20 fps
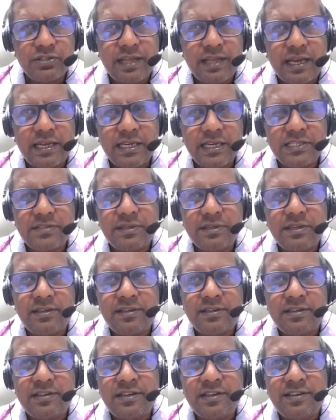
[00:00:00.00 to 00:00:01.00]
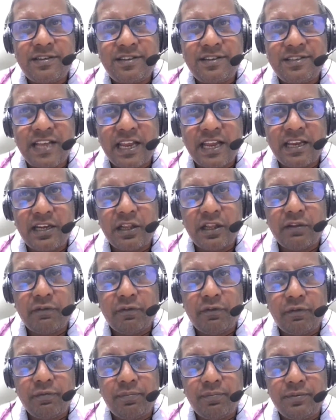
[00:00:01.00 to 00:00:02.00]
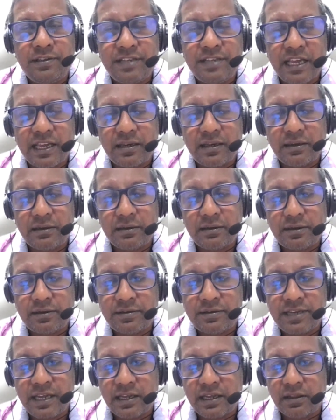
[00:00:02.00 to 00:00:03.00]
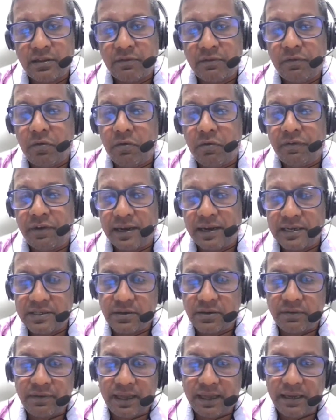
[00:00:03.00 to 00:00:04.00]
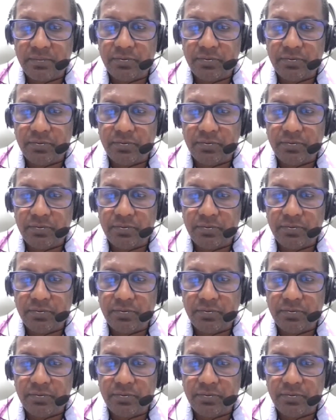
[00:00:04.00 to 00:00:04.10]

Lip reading: so that has taken the forefront of